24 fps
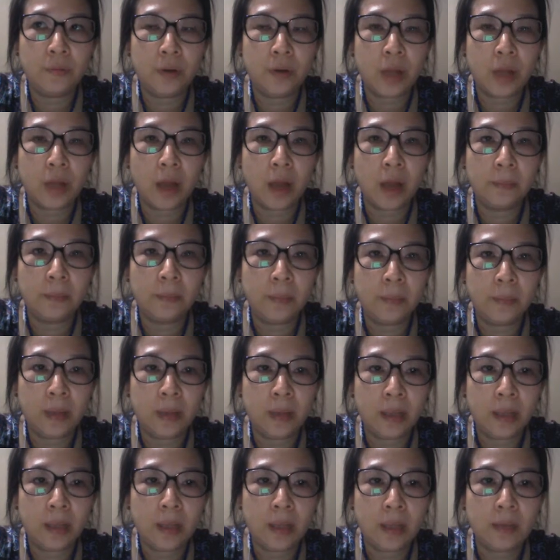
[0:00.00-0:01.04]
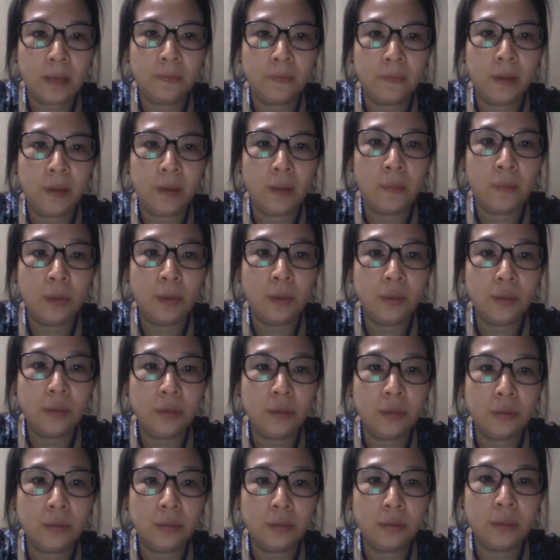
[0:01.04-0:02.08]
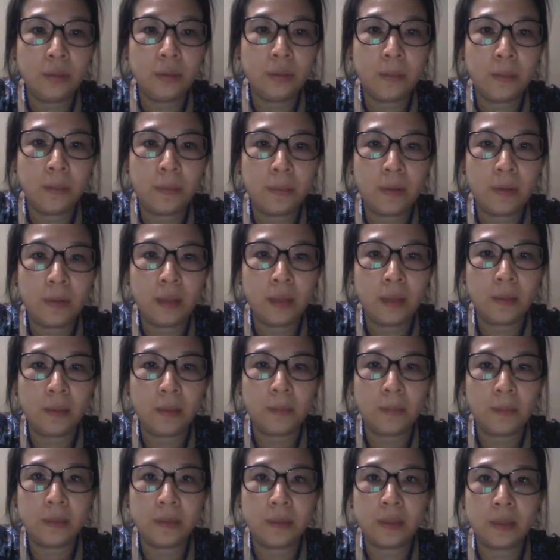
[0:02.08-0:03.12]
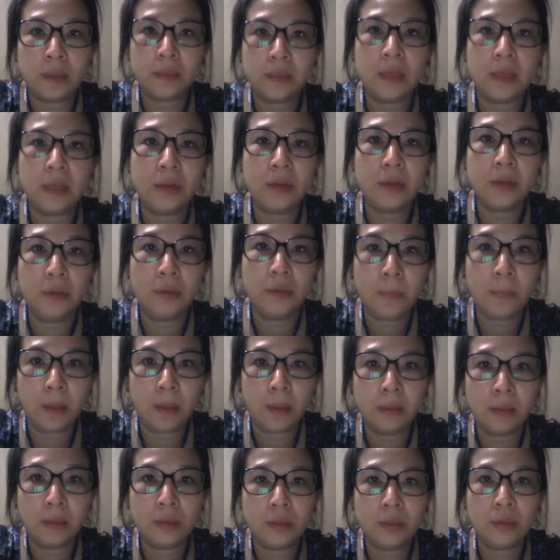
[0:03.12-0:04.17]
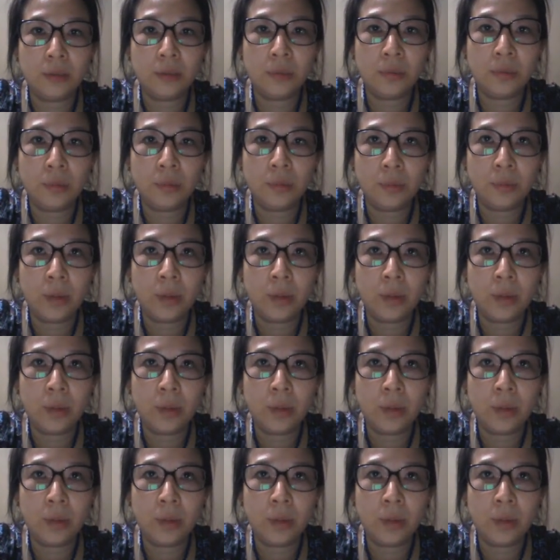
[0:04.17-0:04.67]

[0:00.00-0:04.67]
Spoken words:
company if they want to separate the purchasing group into